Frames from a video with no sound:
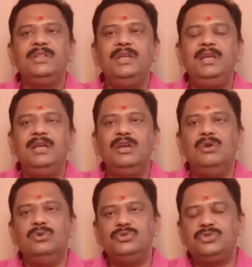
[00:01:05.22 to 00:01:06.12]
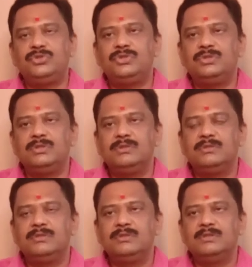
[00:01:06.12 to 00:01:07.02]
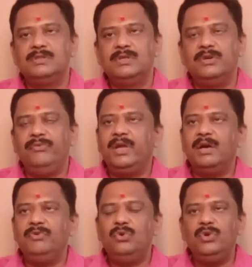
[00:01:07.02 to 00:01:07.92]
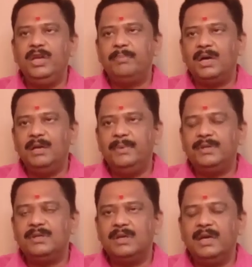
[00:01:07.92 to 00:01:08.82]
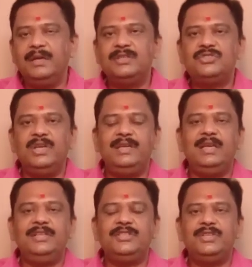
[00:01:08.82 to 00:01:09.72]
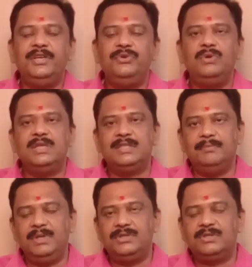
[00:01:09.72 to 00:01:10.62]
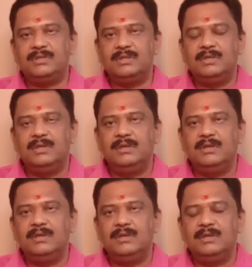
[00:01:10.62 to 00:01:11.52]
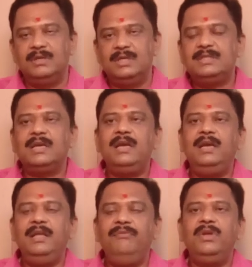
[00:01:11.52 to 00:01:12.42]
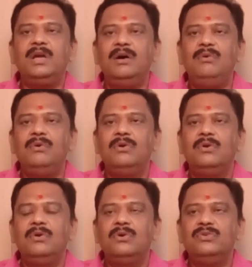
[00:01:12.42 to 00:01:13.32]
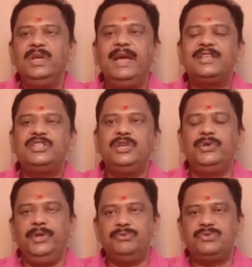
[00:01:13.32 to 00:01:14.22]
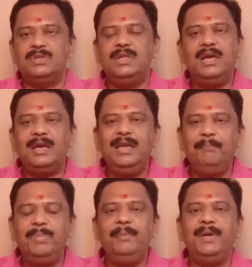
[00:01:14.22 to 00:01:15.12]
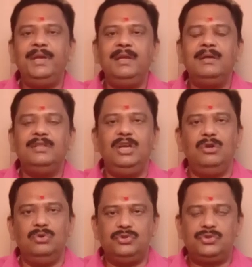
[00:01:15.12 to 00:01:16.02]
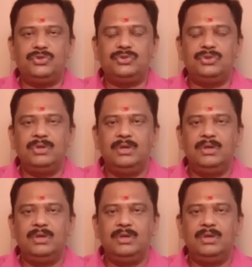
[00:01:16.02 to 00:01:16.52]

the laws. We have union parliament and state legislative assemblies. Secondly, we have the executives. They are implementing the laws.